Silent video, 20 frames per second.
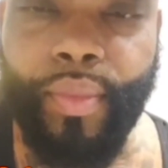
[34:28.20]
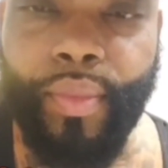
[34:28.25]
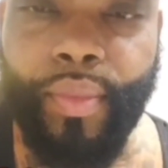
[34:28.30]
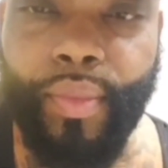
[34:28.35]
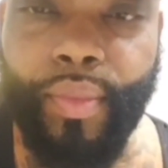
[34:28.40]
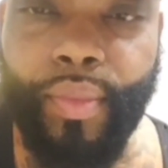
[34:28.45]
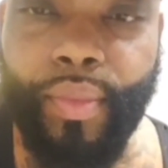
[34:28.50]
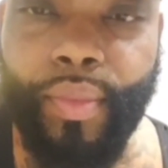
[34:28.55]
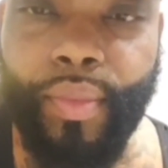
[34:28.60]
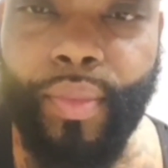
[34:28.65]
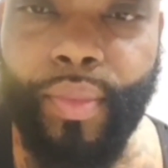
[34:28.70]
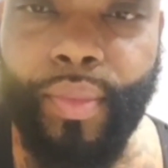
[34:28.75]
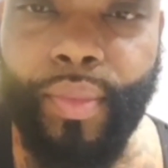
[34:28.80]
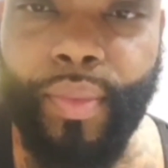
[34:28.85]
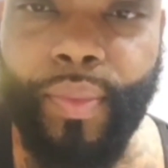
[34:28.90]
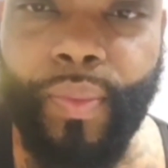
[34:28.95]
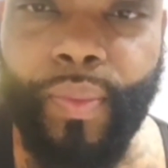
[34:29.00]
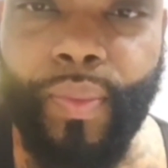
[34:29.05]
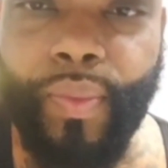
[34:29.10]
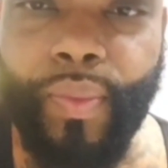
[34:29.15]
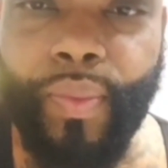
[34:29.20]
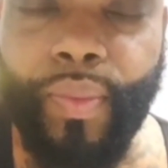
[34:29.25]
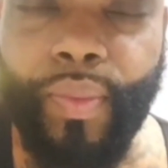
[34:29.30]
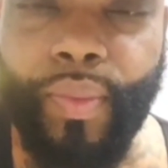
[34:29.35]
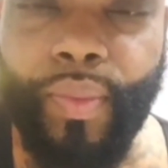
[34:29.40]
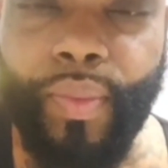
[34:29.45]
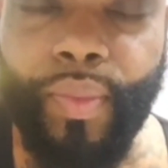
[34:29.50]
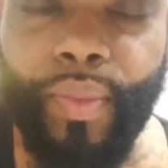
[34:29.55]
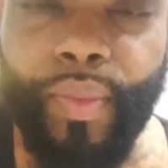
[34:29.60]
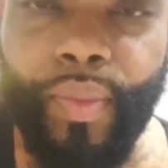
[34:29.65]

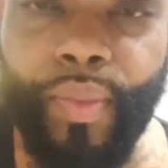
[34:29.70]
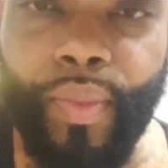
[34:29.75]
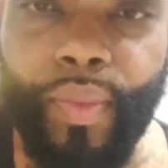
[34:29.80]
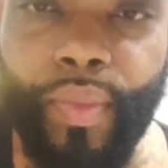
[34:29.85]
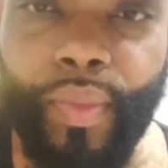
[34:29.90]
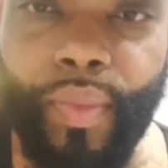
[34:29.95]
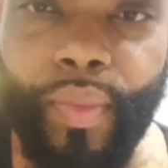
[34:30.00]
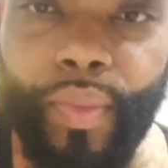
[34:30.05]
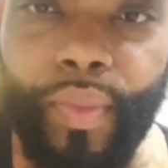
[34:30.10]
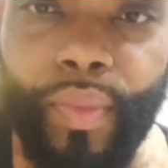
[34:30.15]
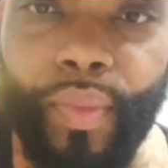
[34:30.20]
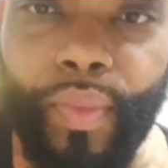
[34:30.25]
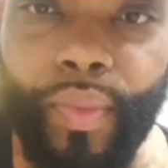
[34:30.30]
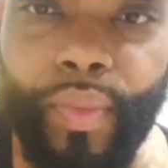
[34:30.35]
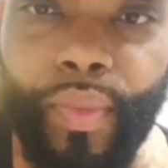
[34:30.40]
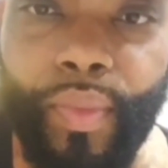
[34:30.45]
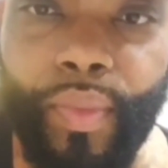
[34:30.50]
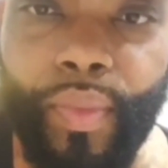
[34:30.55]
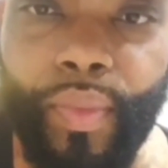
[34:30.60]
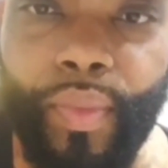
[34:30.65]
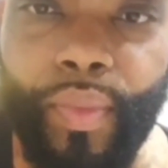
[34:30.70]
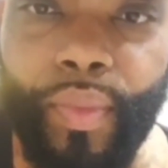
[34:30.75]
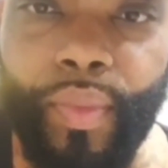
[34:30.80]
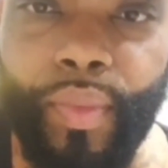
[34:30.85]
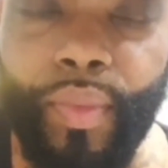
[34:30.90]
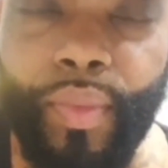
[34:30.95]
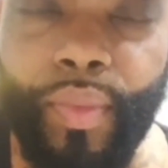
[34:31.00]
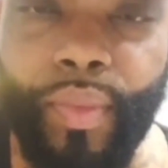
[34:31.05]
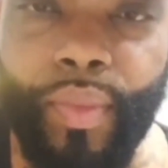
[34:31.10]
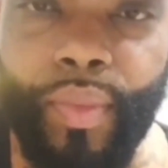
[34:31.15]

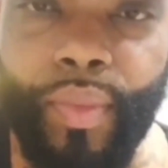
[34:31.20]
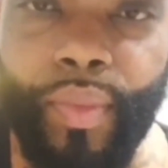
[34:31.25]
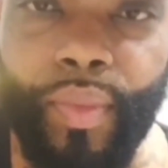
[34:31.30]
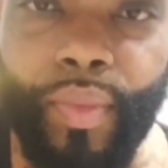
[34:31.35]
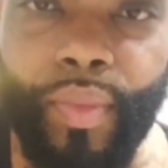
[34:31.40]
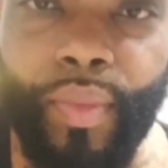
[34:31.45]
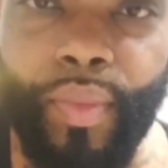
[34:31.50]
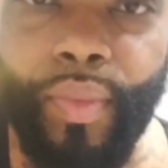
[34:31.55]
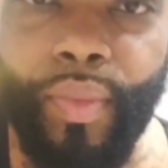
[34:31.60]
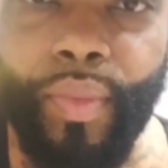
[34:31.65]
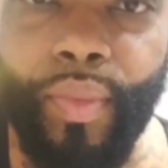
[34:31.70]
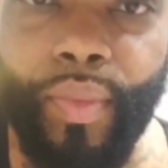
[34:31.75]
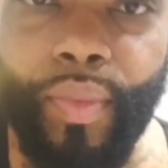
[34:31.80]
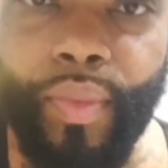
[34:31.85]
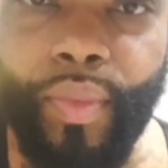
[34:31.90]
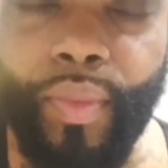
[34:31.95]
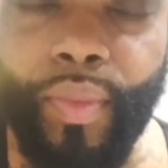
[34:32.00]
(silent)